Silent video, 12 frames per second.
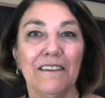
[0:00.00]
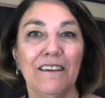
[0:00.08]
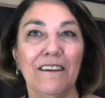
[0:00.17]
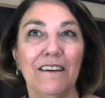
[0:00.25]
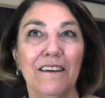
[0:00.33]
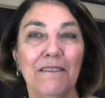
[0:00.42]

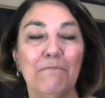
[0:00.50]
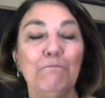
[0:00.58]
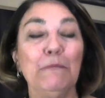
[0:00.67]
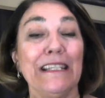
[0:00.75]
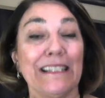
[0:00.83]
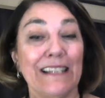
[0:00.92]

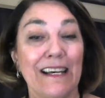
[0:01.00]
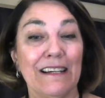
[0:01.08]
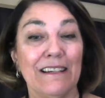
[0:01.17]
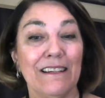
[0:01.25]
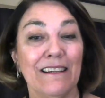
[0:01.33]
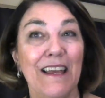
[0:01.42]
MESA,
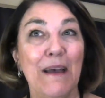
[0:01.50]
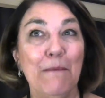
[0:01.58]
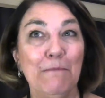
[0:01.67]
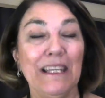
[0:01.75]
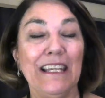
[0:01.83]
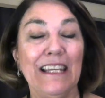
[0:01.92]

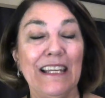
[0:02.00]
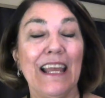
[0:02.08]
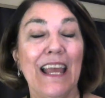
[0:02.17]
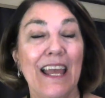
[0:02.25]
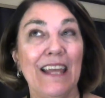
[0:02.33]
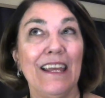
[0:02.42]

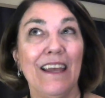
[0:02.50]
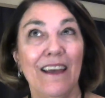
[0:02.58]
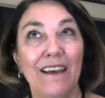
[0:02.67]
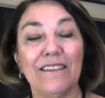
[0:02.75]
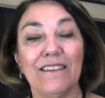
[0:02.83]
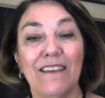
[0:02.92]

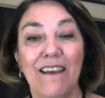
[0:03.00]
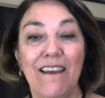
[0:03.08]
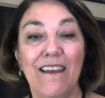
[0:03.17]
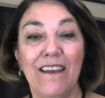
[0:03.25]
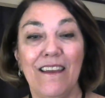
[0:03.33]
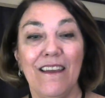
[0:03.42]

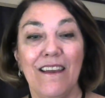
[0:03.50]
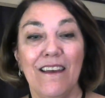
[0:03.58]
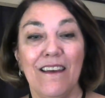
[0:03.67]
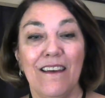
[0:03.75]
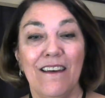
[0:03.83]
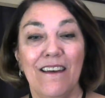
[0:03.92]
MEASA.
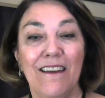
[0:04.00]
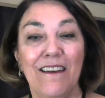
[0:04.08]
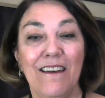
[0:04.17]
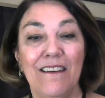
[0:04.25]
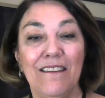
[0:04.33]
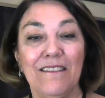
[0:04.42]

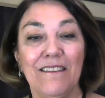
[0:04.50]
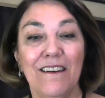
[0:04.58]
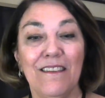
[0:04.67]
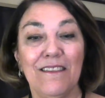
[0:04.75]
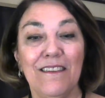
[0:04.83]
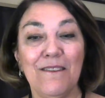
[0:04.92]
And
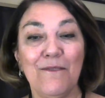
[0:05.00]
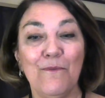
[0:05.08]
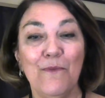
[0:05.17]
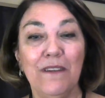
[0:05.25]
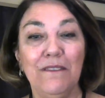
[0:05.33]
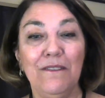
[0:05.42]
I think
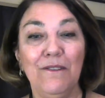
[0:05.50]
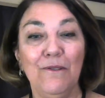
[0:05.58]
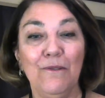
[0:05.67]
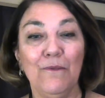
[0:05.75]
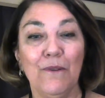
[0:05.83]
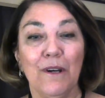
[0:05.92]
when
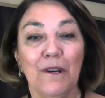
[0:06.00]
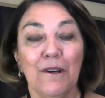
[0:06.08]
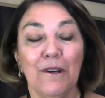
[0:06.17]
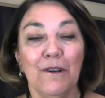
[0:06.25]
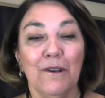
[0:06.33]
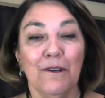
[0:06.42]
you
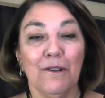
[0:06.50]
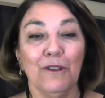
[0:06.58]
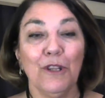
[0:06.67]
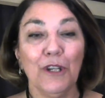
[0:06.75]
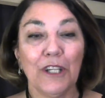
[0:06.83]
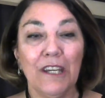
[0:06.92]

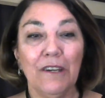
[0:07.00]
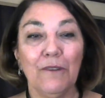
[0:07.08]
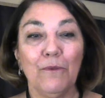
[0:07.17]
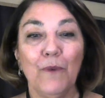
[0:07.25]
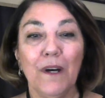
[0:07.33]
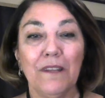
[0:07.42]
look at
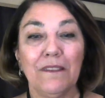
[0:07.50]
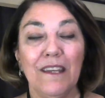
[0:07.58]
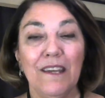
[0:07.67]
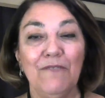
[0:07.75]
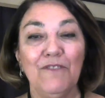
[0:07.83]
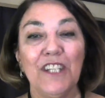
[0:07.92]
what
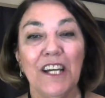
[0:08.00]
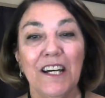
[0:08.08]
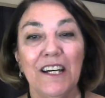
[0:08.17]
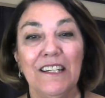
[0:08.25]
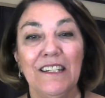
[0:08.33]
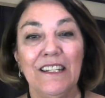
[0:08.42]
they've
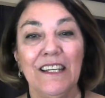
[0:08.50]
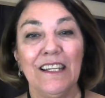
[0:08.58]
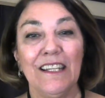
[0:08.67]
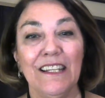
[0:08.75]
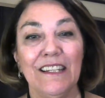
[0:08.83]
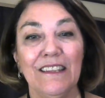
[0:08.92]
done
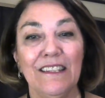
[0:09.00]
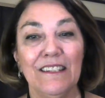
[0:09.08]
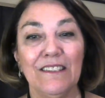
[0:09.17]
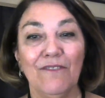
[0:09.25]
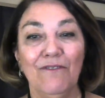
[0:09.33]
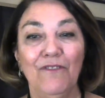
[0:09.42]
in
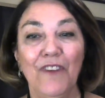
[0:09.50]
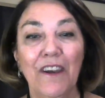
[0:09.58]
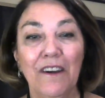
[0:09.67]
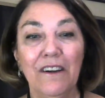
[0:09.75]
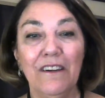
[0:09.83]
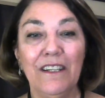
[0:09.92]
this
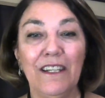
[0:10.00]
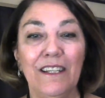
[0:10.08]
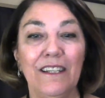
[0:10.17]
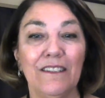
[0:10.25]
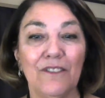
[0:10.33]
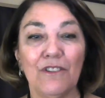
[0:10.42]
very
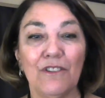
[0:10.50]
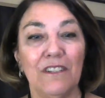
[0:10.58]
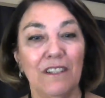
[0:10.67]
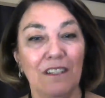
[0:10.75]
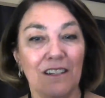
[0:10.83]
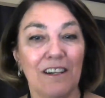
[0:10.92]

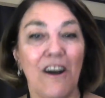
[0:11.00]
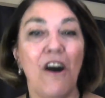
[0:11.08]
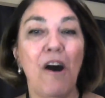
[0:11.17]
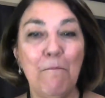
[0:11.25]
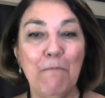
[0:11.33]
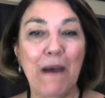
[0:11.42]
interesting
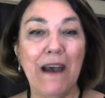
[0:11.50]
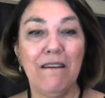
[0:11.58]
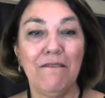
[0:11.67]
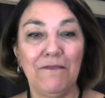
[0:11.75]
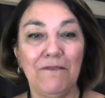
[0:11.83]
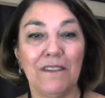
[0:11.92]

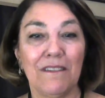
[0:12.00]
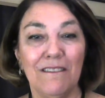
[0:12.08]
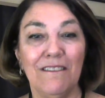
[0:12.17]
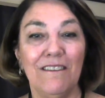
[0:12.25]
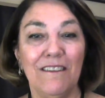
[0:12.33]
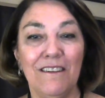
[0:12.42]
compound
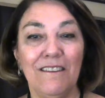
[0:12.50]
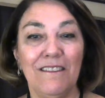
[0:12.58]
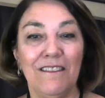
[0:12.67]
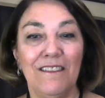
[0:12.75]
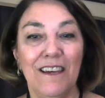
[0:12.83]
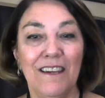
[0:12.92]

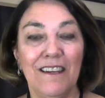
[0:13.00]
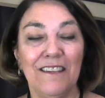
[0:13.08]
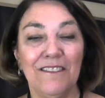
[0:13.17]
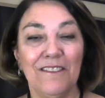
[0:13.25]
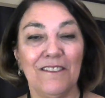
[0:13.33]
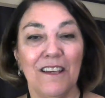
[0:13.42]
that
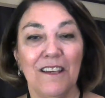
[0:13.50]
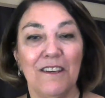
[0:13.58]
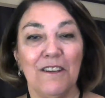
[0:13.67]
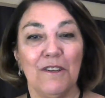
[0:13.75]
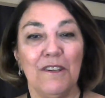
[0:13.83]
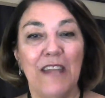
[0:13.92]
has
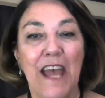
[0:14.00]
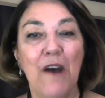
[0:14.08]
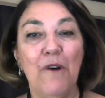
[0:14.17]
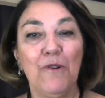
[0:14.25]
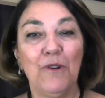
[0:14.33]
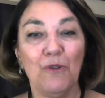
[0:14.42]

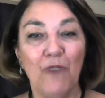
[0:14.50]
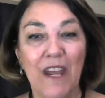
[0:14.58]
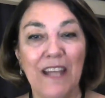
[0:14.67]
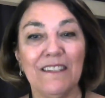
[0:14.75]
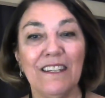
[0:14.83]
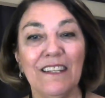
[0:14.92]
now
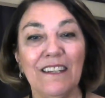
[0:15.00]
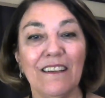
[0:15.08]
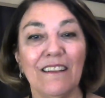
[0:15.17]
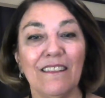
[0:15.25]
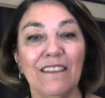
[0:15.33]
granting